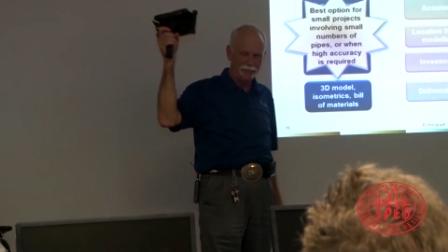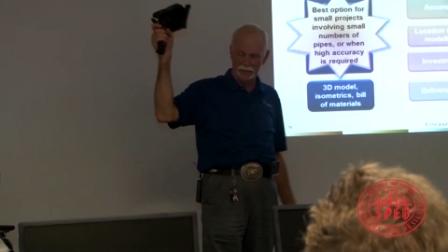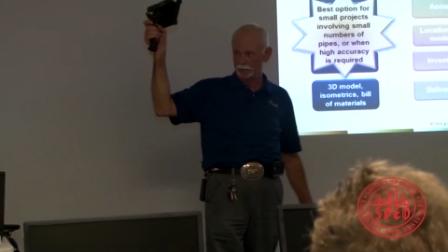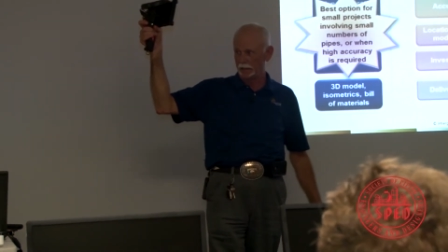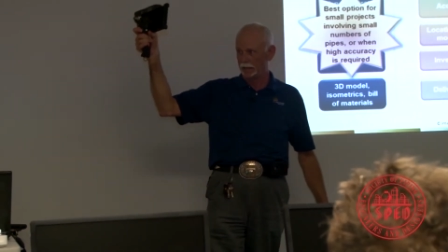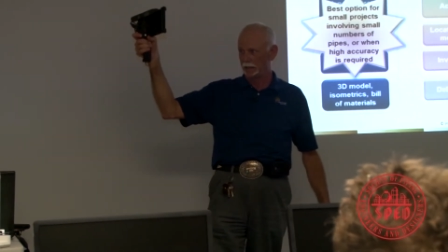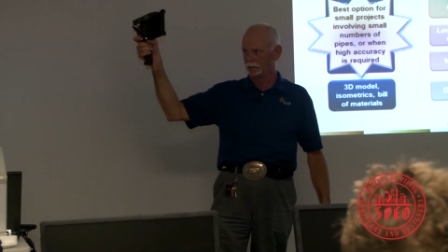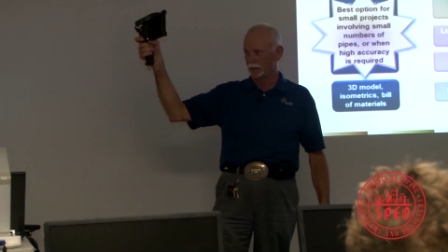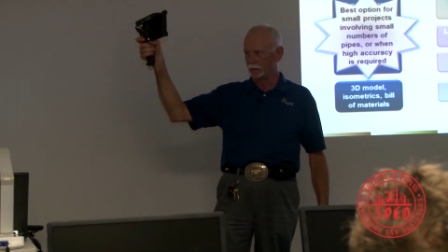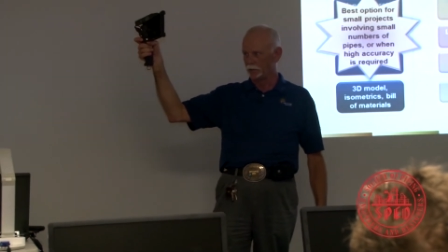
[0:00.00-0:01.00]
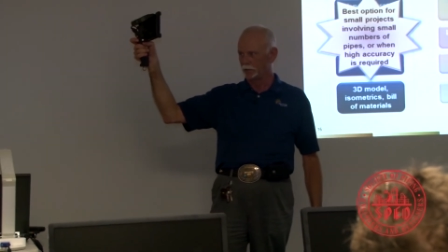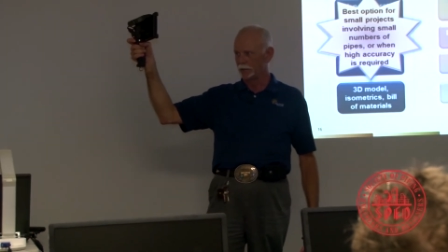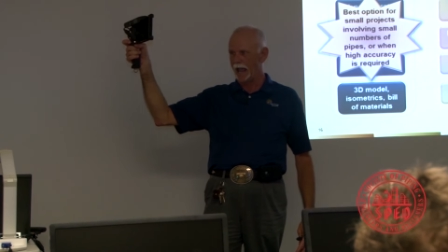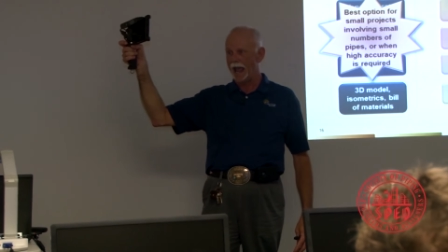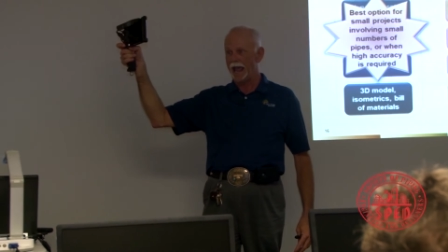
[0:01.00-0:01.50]
feel like it's a
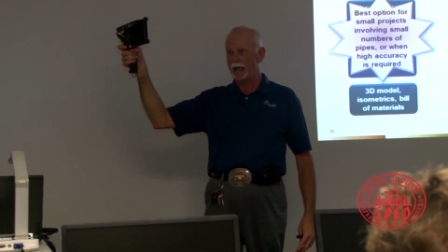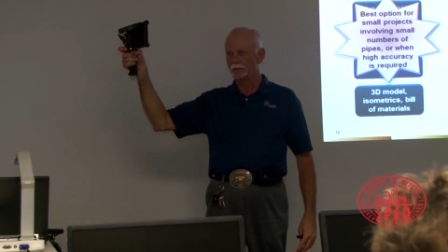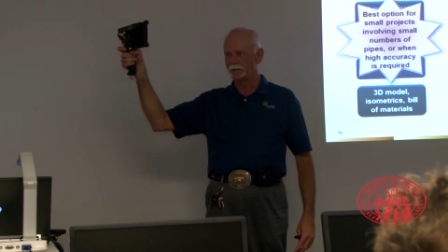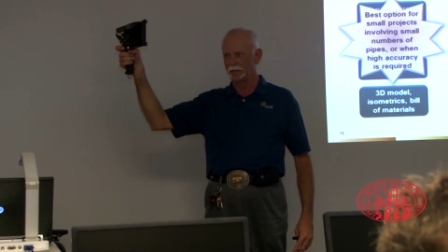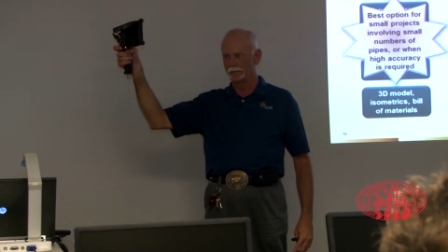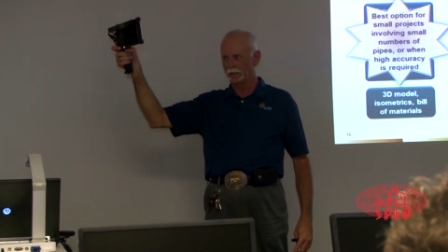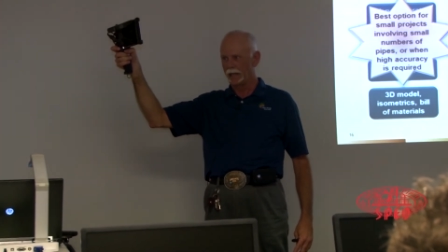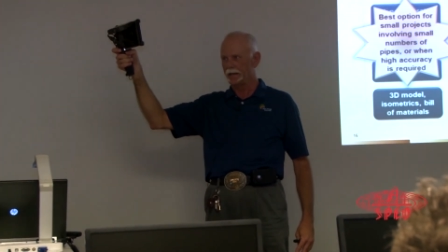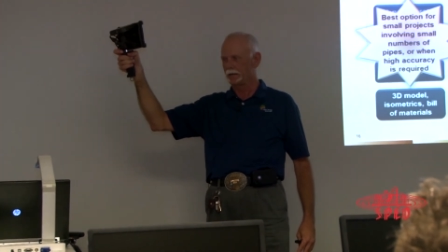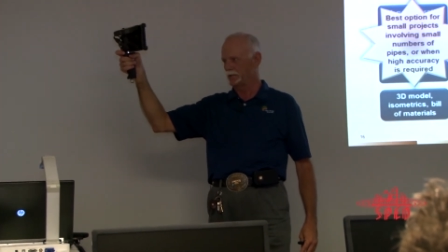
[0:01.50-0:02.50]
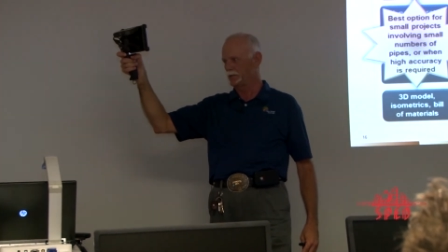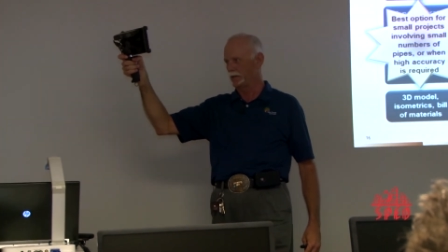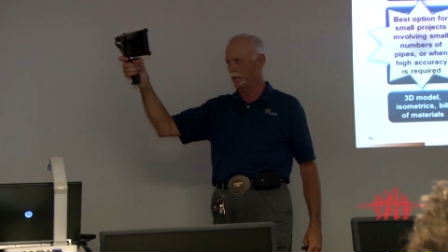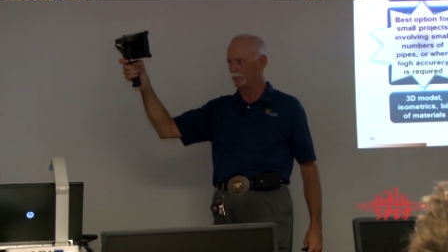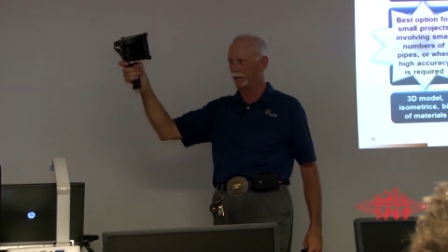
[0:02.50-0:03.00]
good add to every Leica
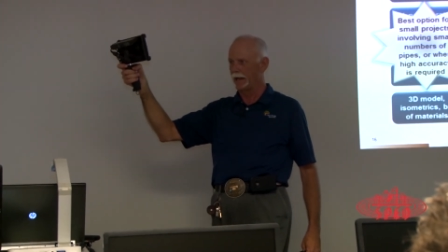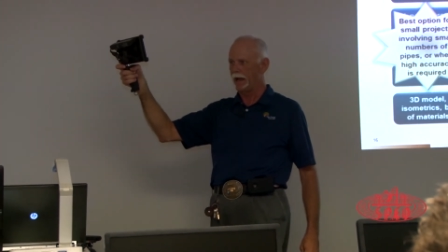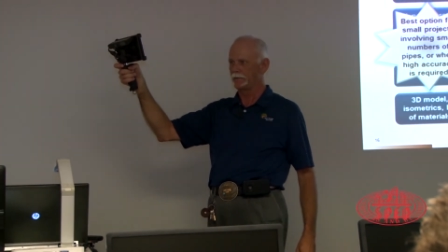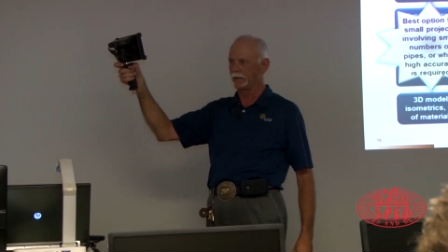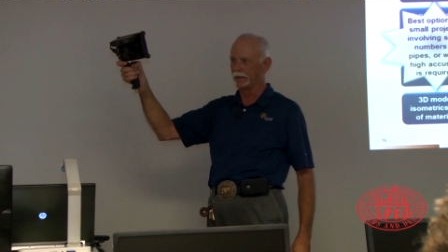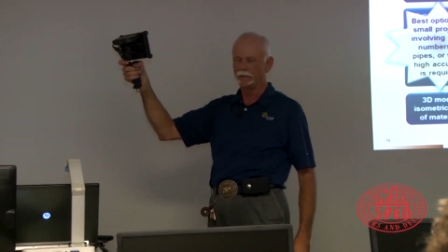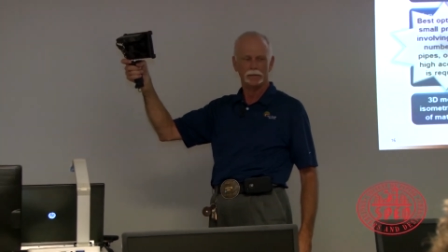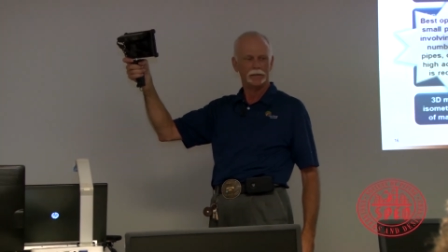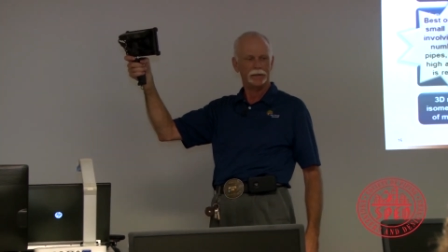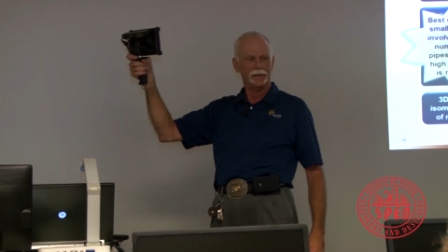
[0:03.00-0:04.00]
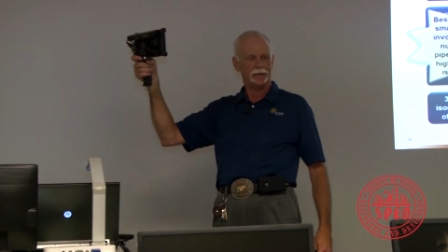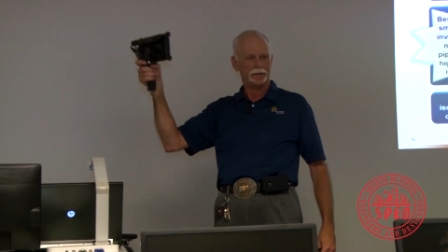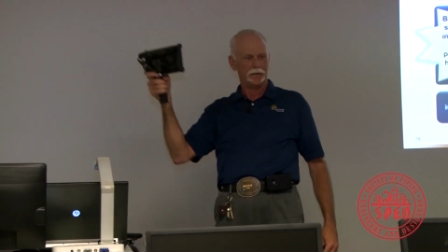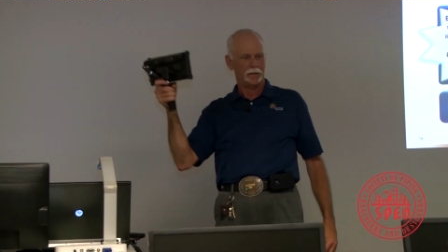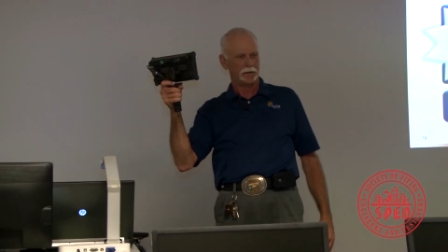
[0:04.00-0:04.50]
machine they've got out there.
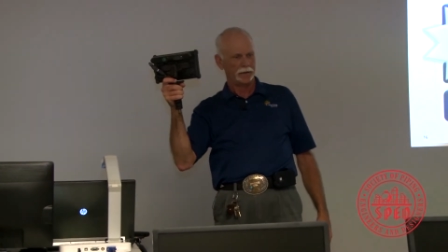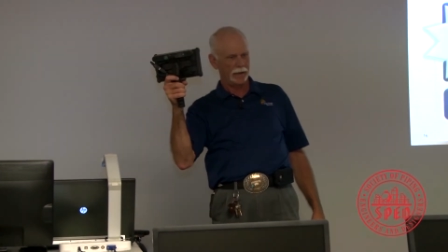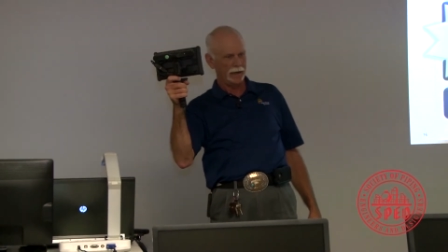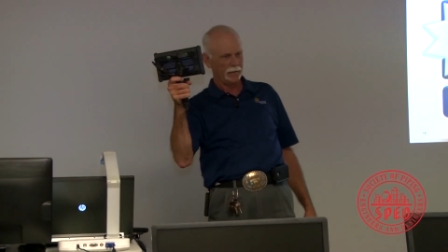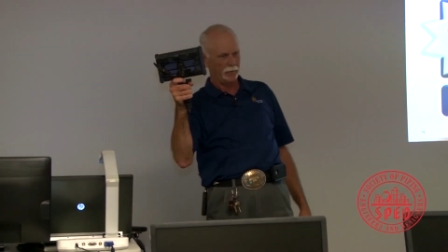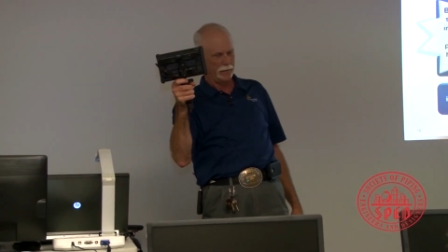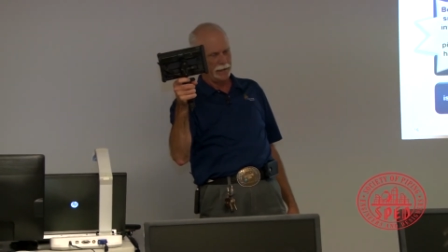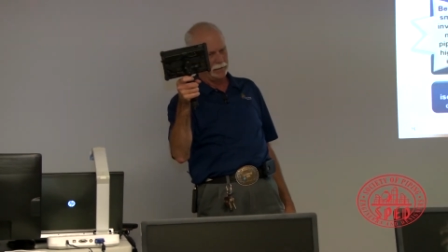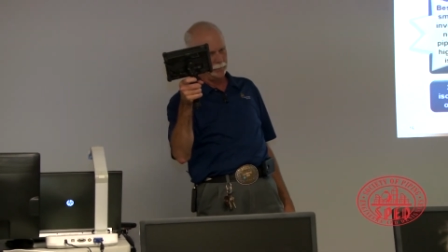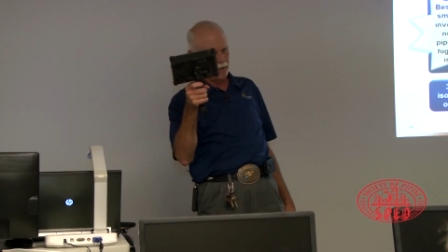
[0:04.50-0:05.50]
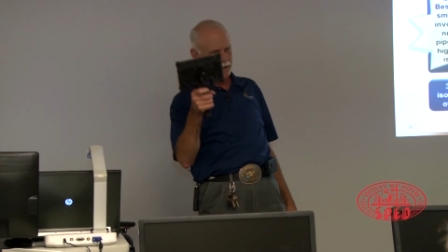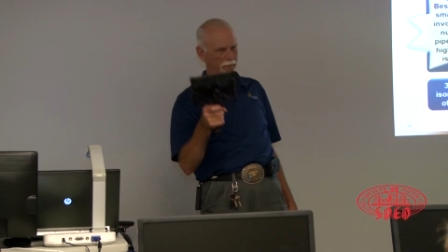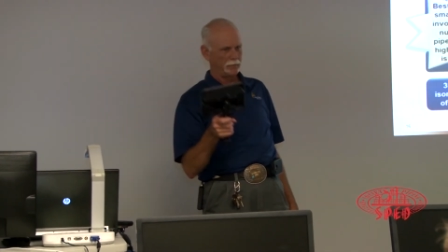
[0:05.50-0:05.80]
I can walk out in the plant,